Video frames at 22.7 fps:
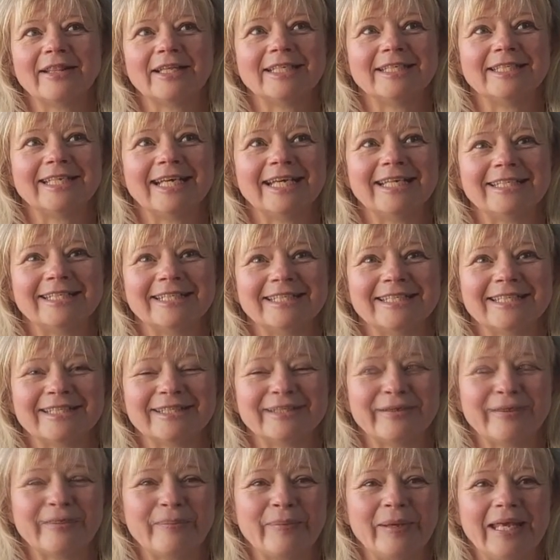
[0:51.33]
the daisies are
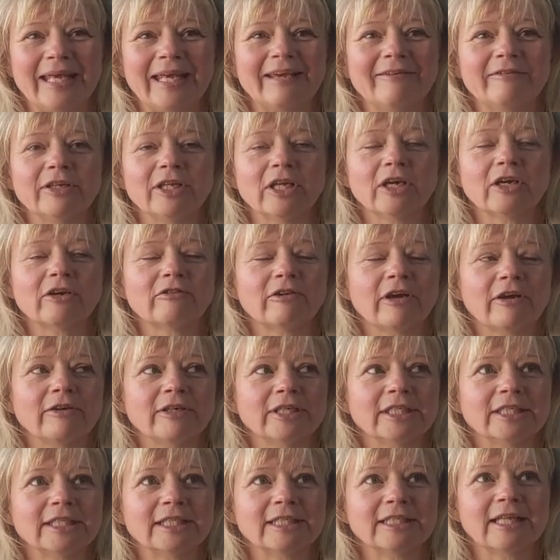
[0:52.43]
still up here and the
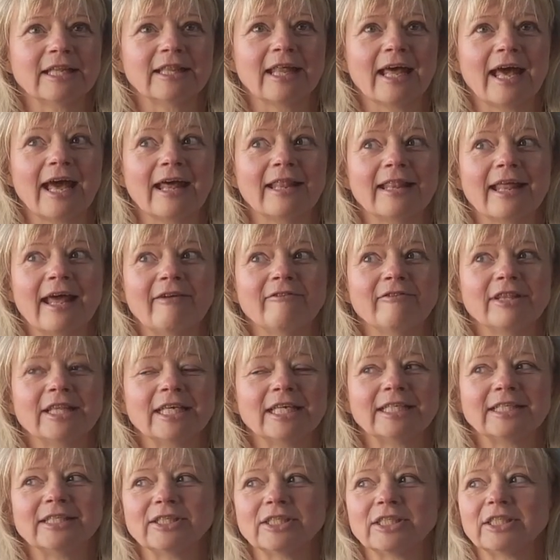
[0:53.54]
crocuses are there,
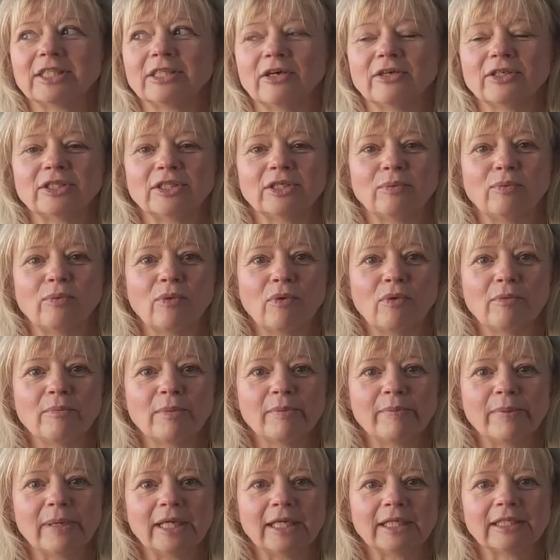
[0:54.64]
everything just starts to warm
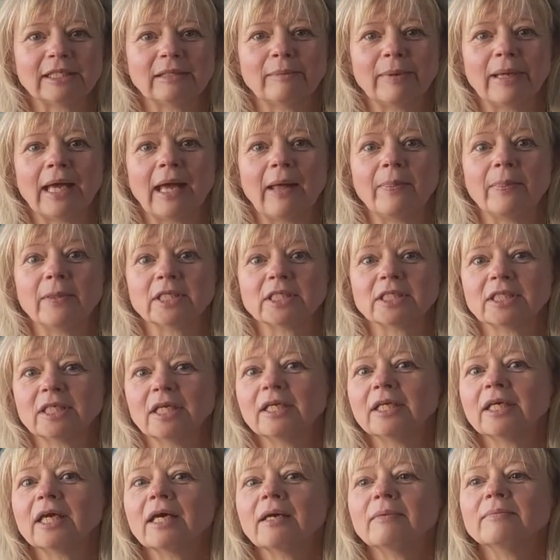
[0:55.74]
up a little bit and the
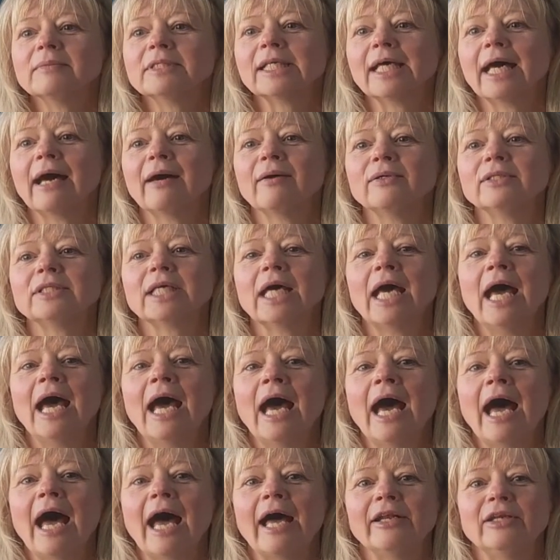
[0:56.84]
sun comes out
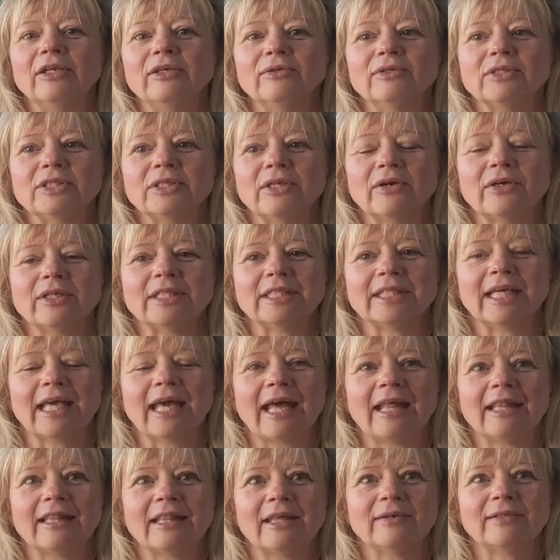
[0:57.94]
and you start to
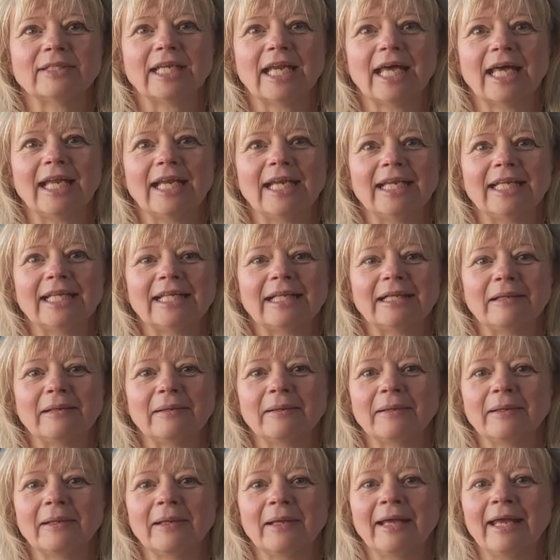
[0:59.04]
get those like
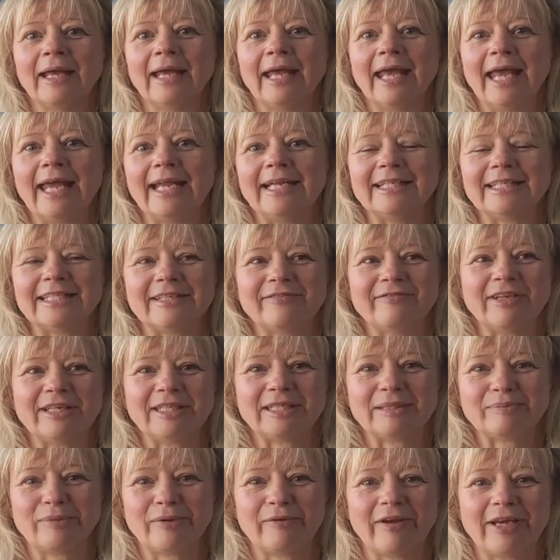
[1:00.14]
little hints of
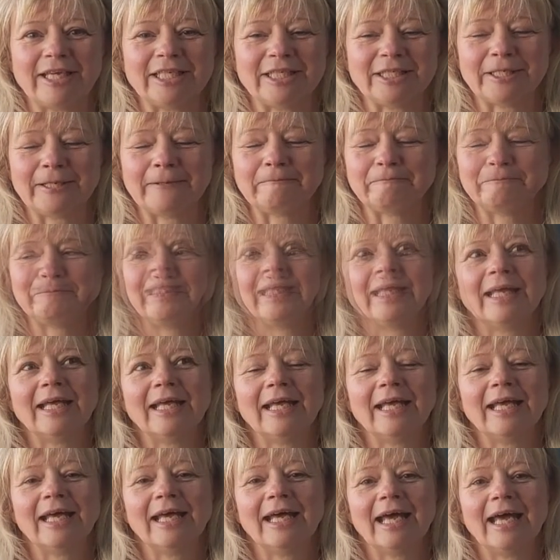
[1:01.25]
inspiration.
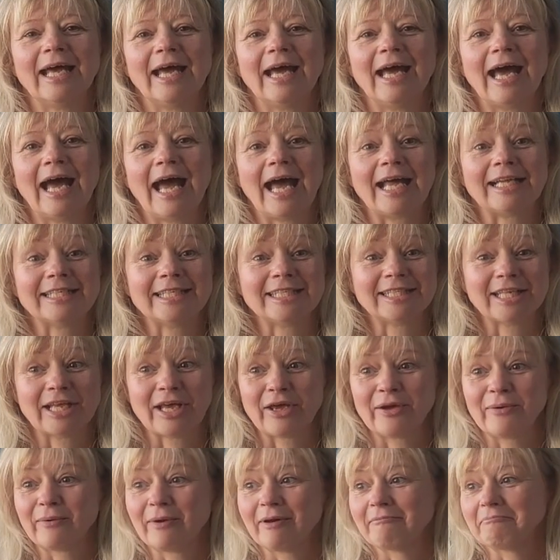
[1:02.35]
And
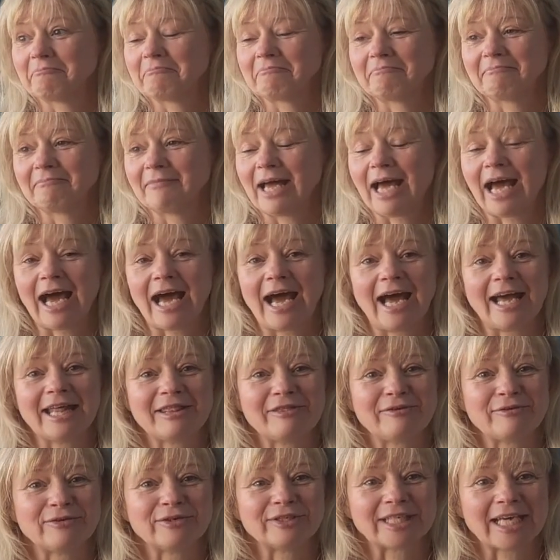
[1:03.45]
so I
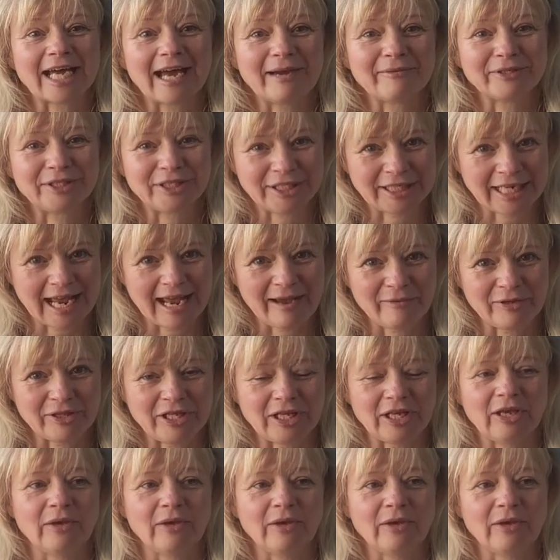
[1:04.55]
thought I would share with